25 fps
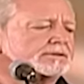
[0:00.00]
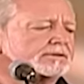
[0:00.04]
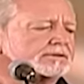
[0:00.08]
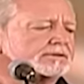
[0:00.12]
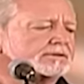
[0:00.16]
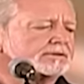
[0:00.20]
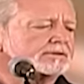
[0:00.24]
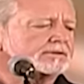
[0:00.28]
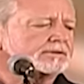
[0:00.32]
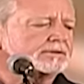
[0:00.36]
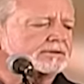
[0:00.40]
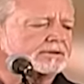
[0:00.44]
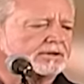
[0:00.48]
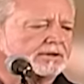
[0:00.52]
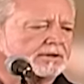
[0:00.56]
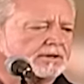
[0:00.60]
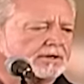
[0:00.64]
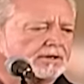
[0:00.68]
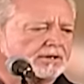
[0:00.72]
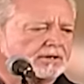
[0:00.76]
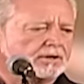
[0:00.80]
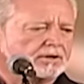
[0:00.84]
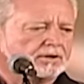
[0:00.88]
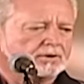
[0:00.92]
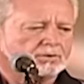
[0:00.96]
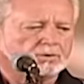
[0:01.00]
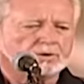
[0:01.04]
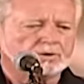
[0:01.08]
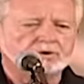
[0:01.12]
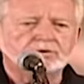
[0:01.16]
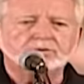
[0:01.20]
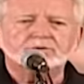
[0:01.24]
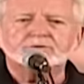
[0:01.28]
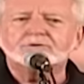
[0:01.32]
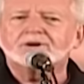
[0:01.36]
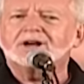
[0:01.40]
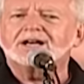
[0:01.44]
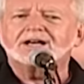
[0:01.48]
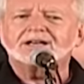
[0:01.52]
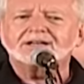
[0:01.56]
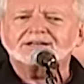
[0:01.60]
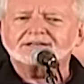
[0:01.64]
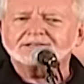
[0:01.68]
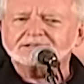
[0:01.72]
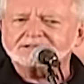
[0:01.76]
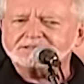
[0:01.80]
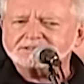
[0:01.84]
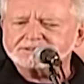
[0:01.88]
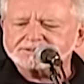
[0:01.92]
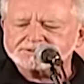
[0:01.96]
will
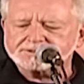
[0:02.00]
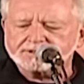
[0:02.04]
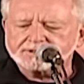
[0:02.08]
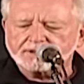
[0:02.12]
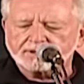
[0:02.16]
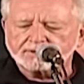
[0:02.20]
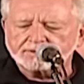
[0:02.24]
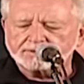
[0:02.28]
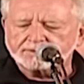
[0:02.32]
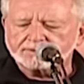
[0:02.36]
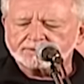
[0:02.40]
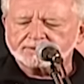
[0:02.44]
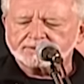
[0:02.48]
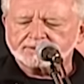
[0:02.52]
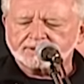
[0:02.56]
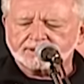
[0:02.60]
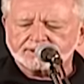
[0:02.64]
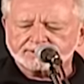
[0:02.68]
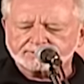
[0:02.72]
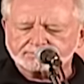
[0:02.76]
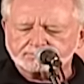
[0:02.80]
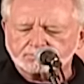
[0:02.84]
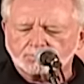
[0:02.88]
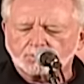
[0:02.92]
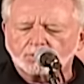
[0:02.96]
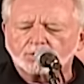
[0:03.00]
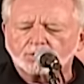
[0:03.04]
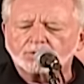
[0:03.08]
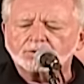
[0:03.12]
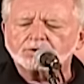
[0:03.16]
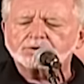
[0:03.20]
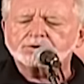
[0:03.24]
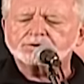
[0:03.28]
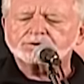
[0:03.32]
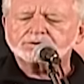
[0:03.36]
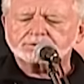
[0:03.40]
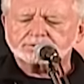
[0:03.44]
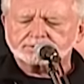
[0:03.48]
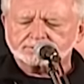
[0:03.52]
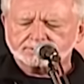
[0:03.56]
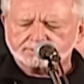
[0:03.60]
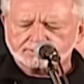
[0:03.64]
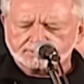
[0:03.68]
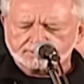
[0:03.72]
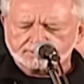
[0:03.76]
rise on that moor.